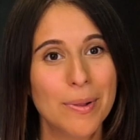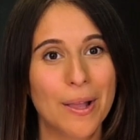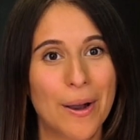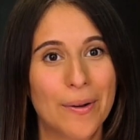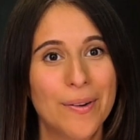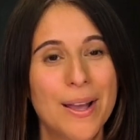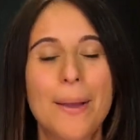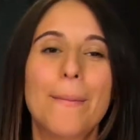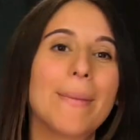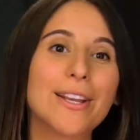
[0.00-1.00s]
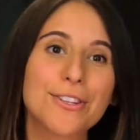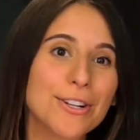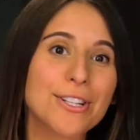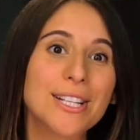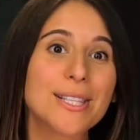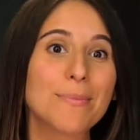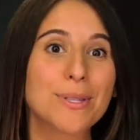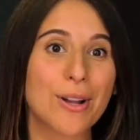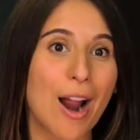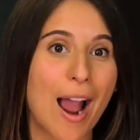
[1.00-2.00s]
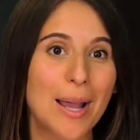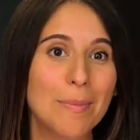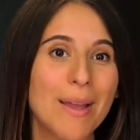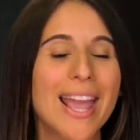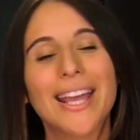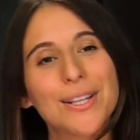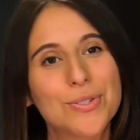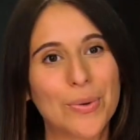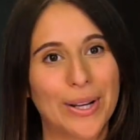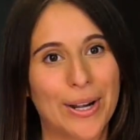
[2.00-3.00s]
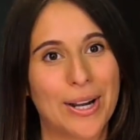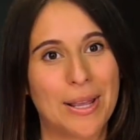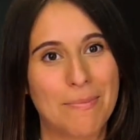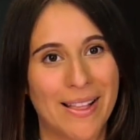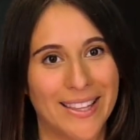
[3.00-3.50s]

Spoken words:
below, make sure to subscribe, and join our email